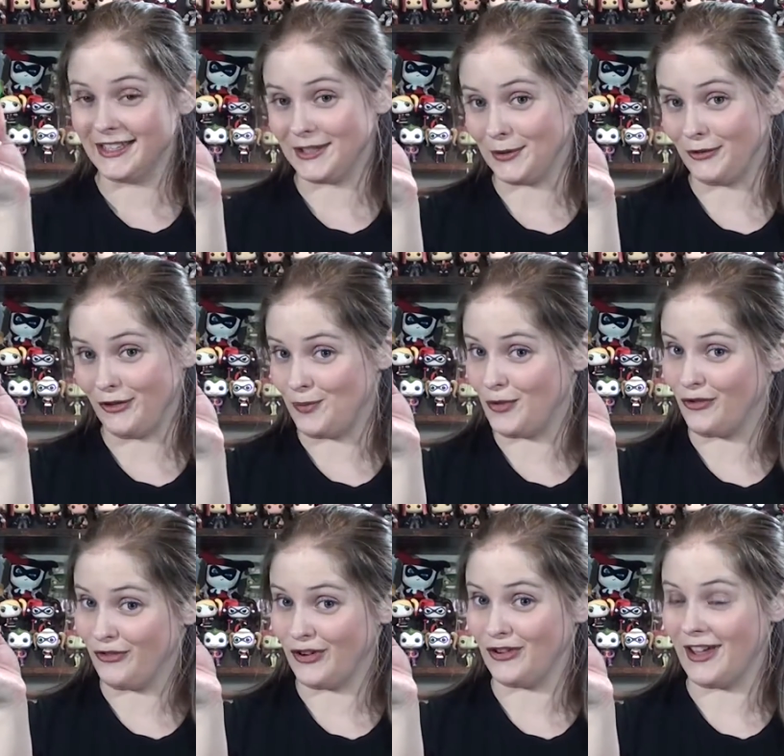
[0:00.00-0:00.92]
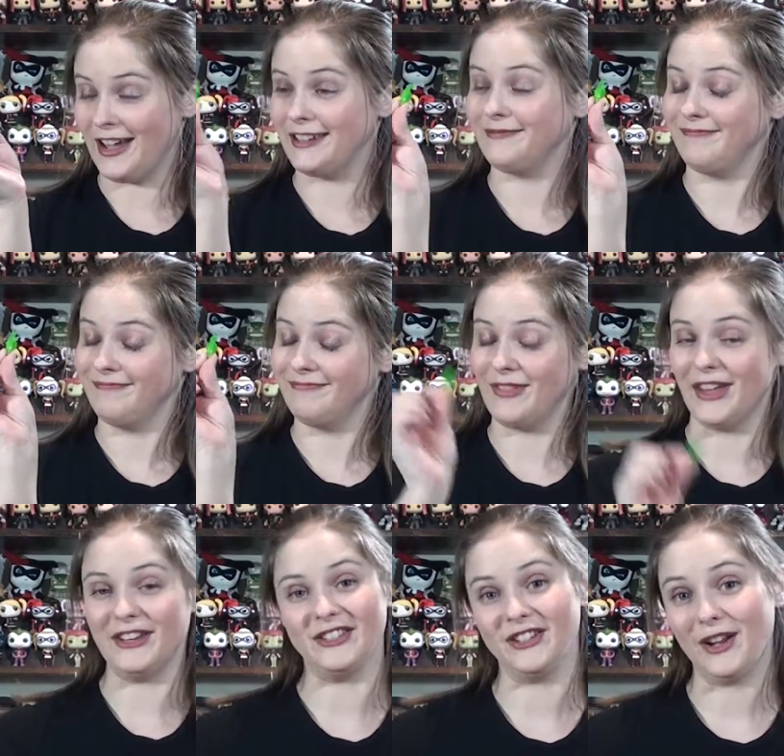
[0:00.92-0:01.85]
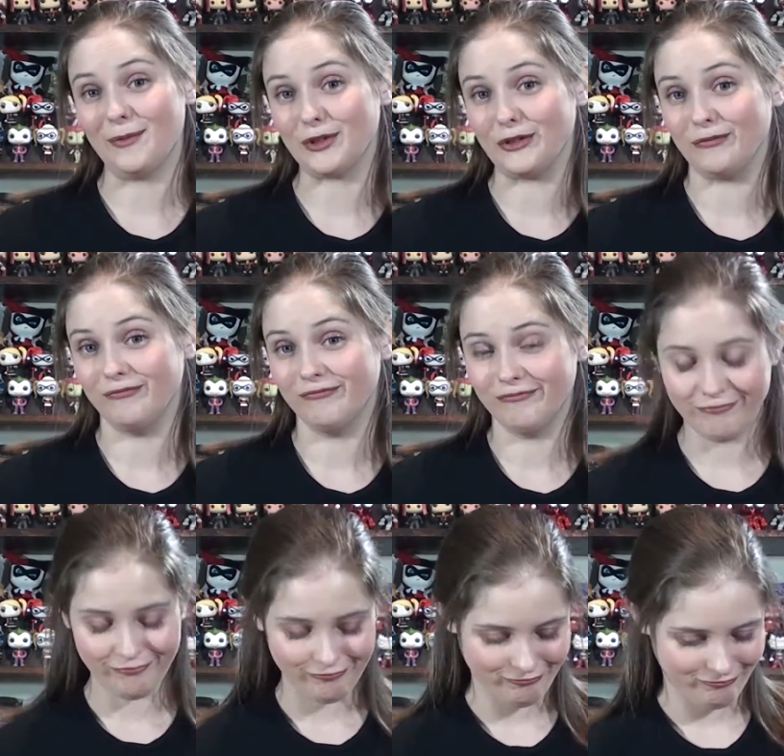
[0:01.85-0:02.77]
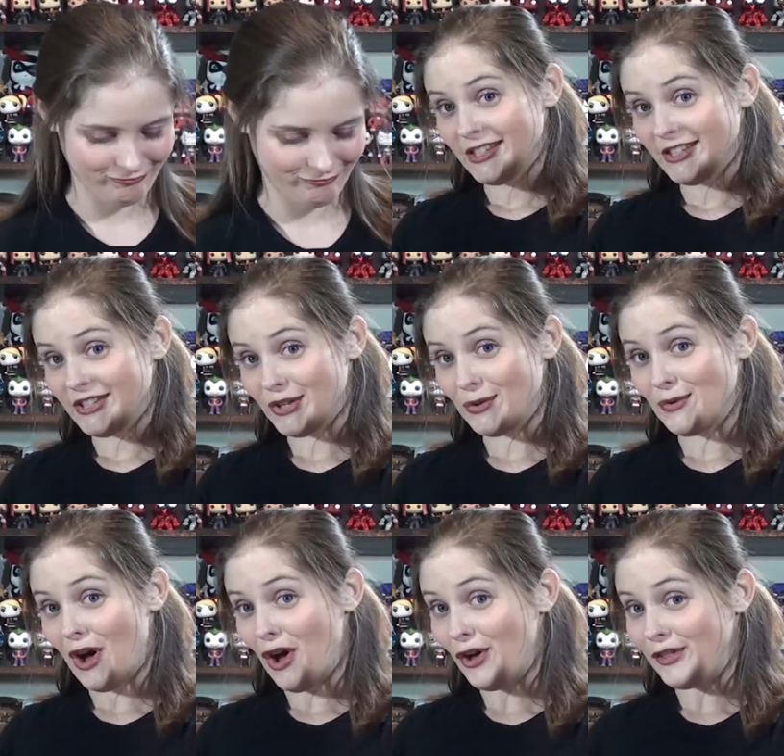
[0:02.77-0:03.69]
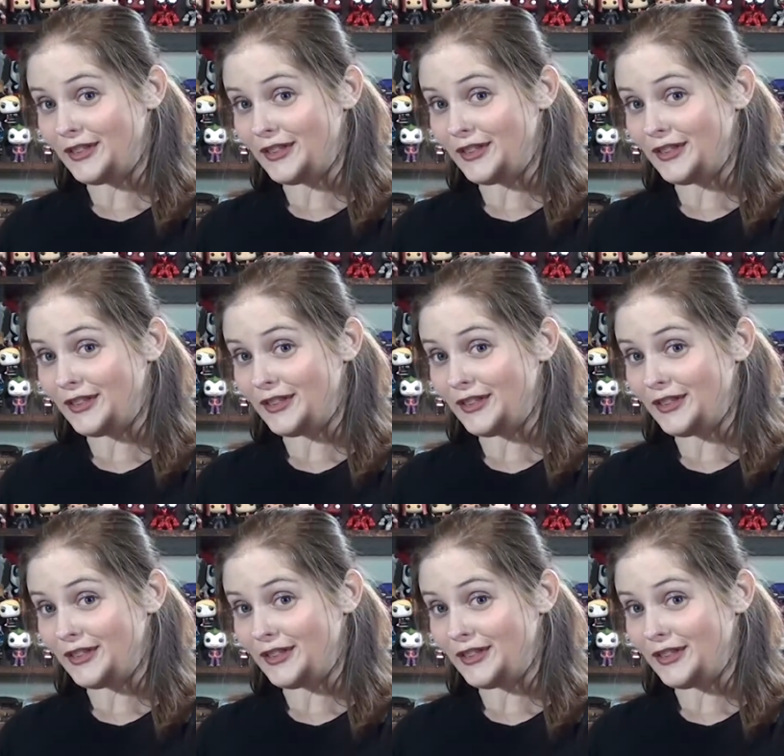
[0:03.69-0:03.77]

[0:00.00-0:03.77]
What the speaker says: So if you prefer that, that is an option. So all